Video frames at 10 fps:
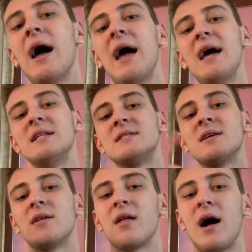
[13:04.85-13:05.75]
and
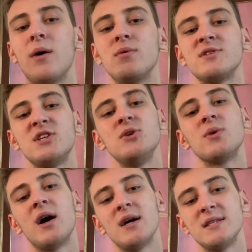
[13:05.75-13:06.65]
I will see you
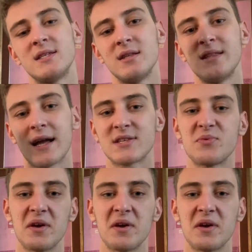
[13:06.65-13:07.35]
guys next